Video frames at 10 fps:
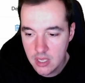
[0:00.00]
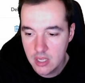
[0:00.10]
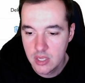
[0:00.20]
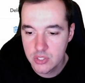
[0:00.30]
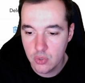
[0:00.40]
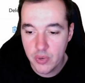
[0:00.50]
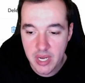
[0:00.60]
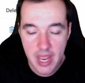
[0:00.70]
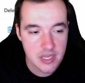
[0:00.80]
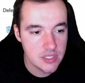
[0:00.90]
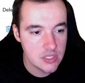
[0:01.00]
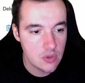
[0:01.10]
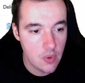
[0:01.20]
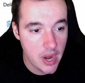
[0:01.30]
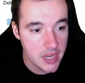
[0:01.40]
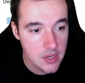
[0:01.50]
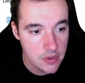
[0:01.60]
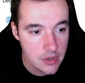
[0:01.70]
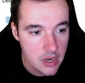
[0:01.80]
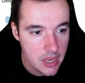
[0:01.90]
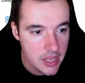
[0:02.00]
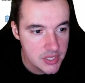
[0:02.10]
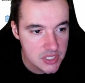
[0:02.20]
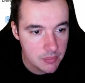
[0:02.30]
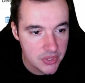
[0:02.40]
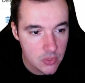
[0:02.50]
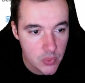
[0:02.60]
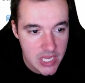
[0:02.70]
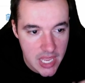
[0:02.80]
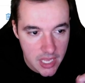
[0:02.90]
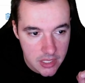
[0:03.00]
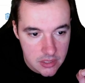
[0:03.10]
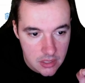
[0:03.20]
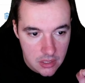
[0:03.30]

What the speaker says: So quick access right here is something we can,